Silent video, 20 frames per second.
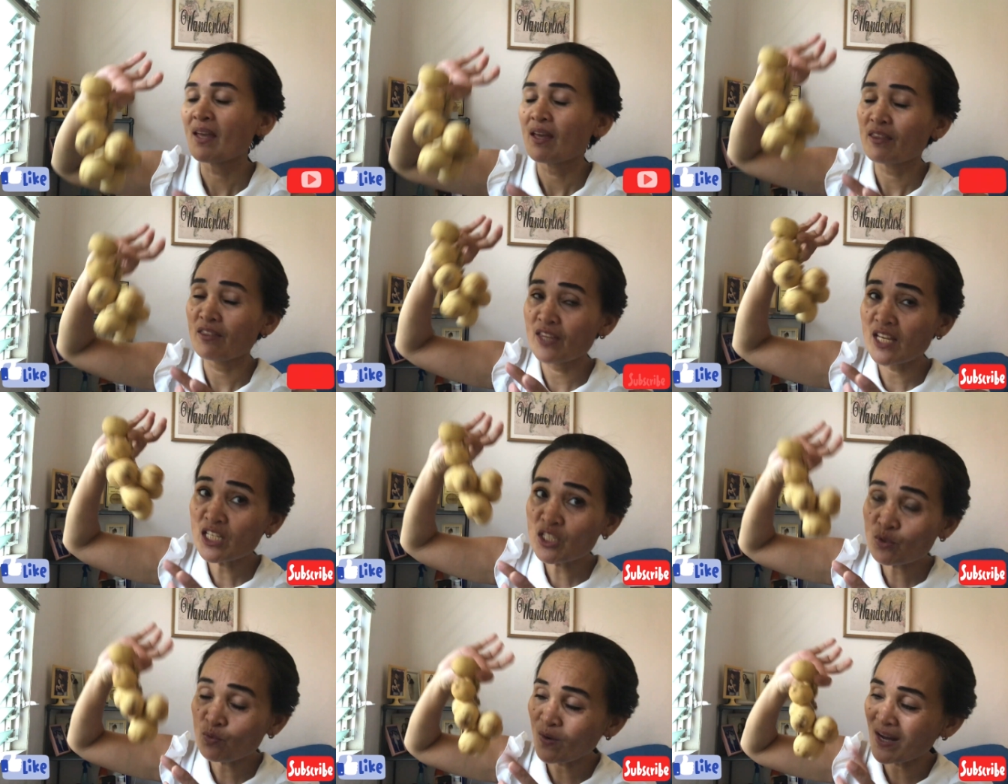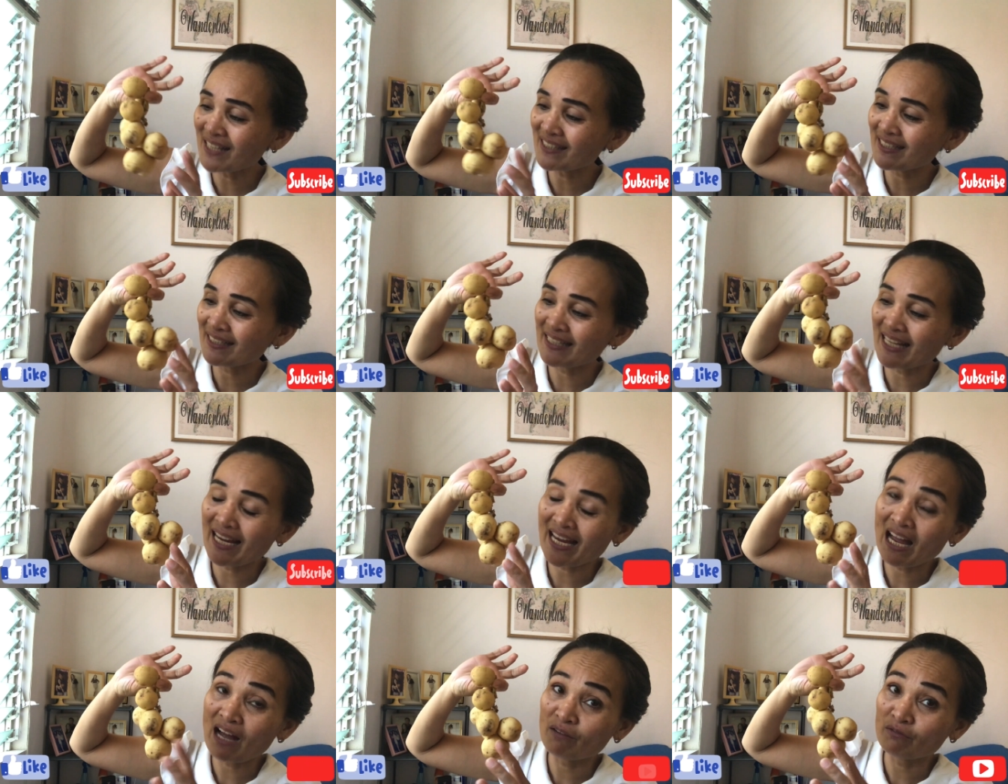This one that
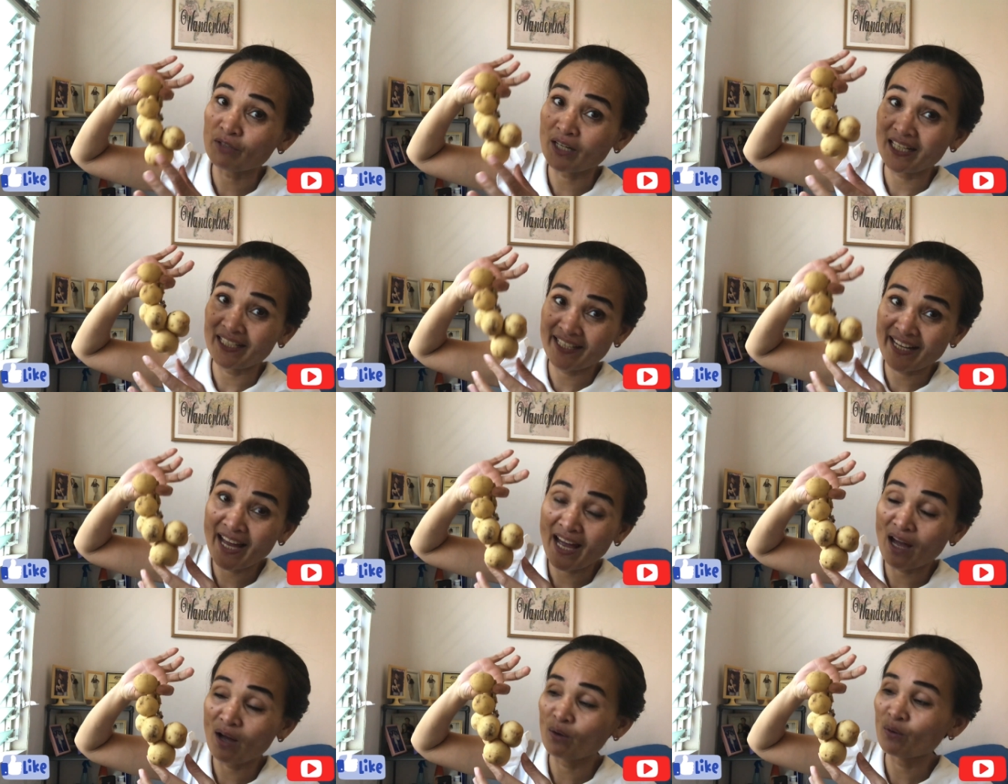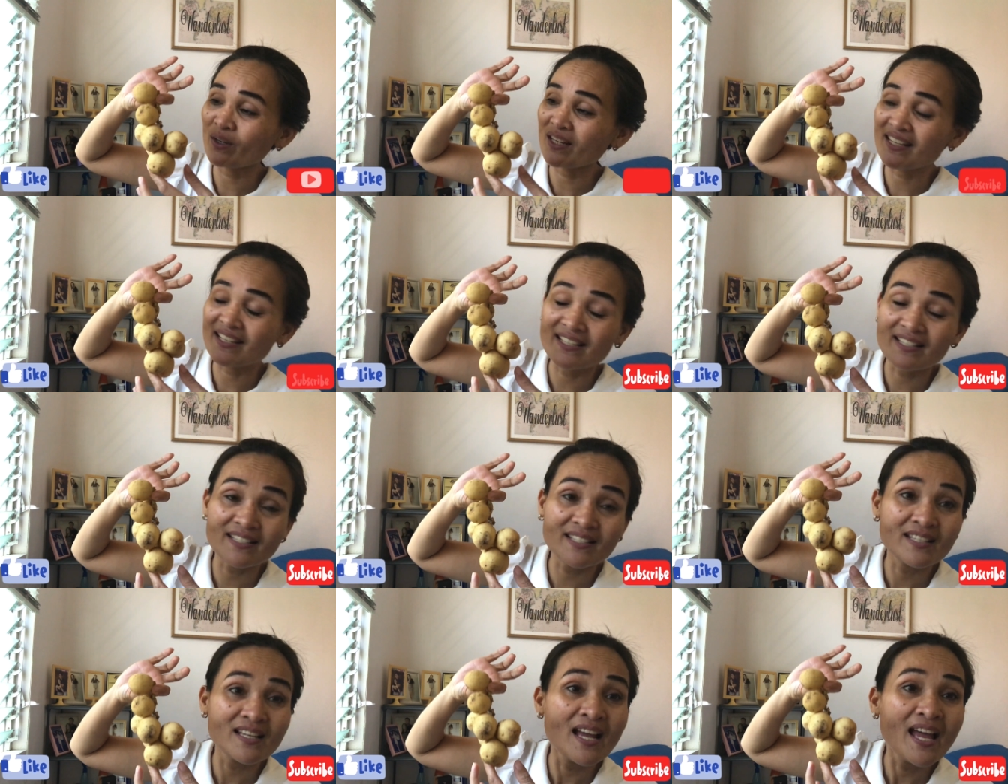I have right now
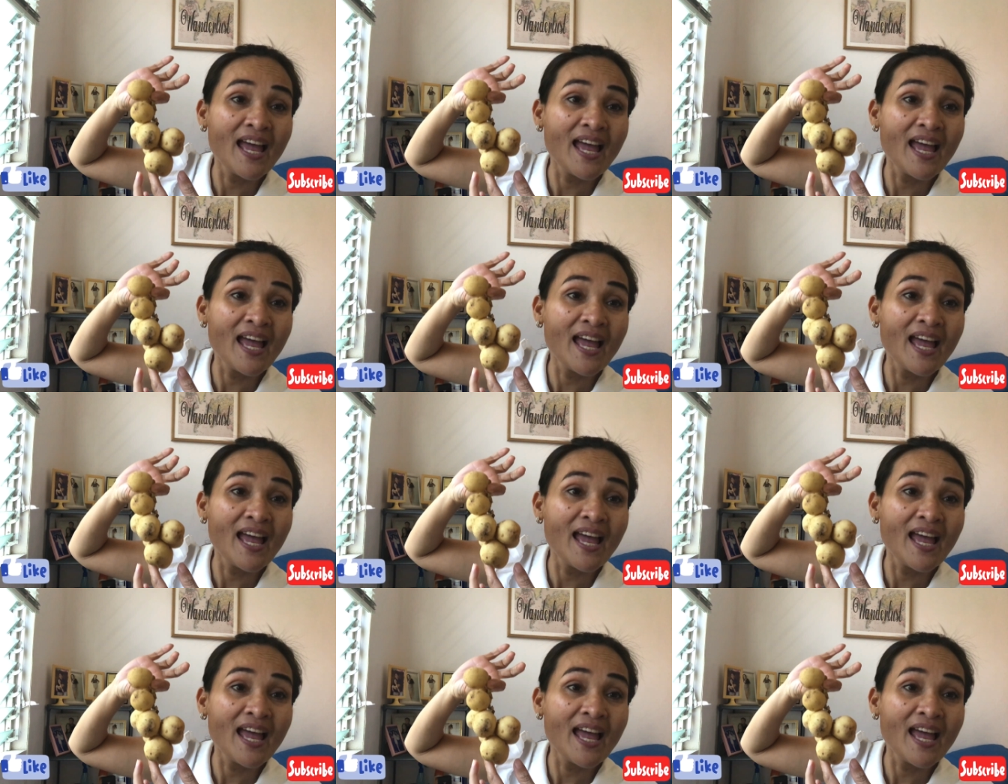is